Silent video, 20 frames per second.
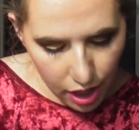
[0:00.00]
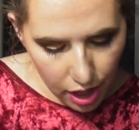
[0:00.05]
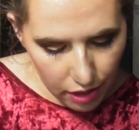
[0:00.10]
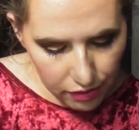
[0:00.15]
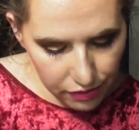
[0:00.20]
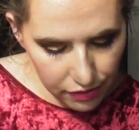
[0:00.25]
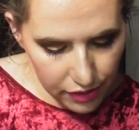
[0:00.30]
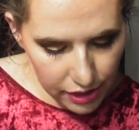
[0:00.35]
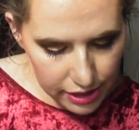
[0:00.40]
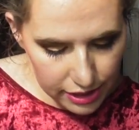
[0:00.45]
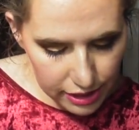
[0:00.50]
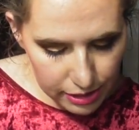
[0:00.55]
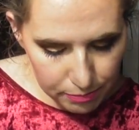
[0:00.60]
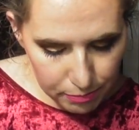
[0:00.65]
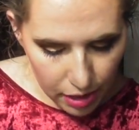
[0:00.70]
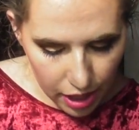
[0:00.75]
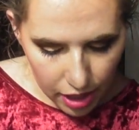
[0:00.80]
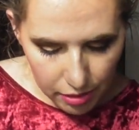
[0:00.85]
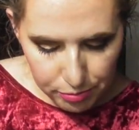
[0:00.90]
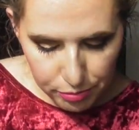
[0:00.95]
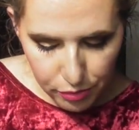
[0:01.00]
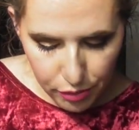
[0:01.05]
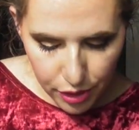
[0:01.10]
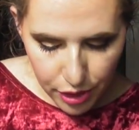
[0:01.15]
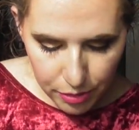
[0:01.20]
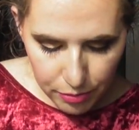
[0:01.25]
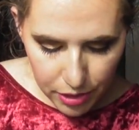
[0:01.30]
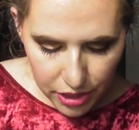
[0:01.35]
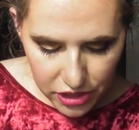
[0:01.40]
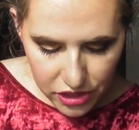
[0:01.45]
And this bad
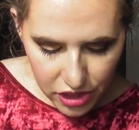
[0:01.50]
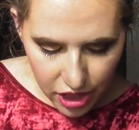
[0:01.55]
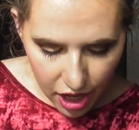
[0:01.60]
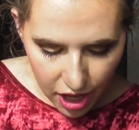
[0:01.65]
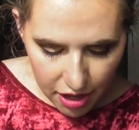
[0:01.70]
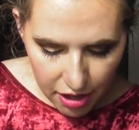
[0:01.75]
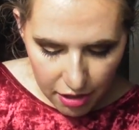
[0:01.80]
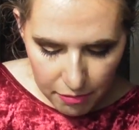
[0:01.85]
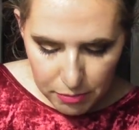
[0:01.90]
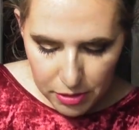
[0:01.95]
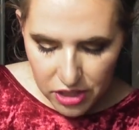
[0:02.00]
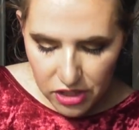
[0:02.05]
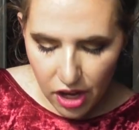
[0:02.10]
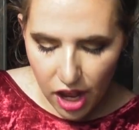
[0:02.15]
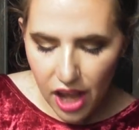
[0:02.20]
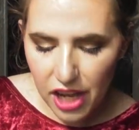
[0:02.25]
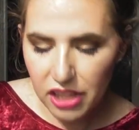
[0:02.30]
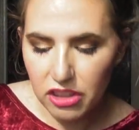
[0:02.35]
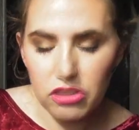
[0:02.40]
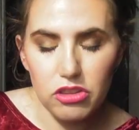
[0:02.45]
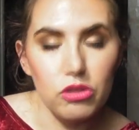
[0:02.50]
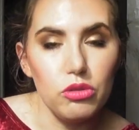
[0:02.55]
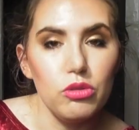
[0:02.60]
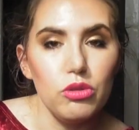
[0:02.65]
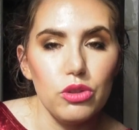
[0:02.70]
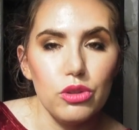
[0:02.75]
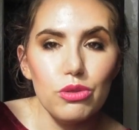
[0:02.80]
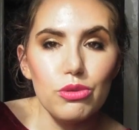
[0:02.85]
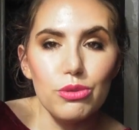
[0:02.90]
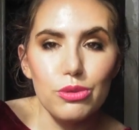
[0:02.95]
boy, which I have been dying to
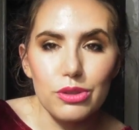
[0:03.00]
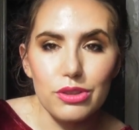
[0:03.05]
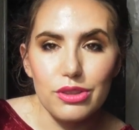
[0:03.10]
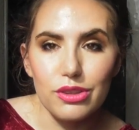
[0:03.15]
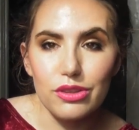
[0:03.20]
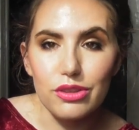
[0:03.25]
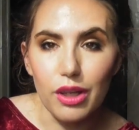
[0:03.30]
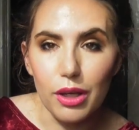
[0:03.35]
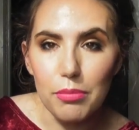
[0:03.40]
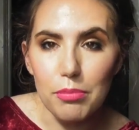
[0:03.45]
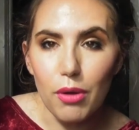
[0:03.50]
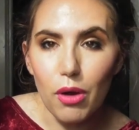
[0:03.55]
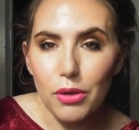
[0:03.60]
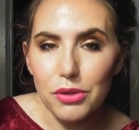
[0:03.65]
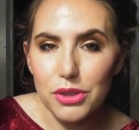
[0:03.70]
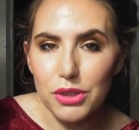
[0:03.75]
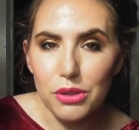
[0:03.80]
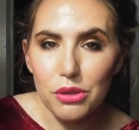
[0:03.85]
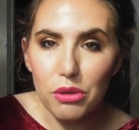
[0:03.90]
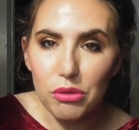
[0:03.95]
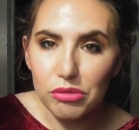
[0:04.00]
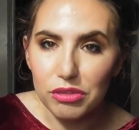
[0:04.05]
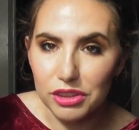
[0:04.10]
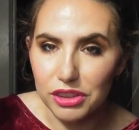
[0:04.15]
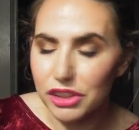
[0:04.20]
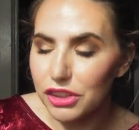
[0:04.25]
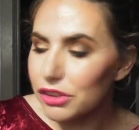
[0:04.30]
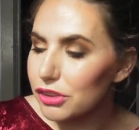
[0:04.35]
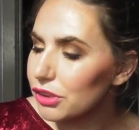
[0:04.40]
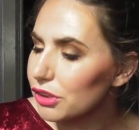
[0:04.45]
use since I bought it over
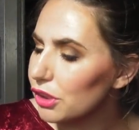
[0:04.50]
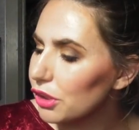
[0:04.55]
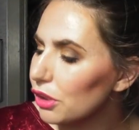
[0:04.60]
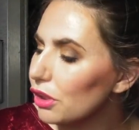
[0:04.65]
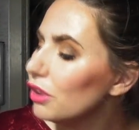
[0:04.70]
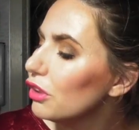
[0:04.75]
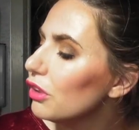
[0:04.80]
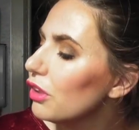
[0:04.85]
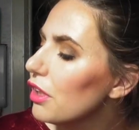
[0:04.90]
a year ago.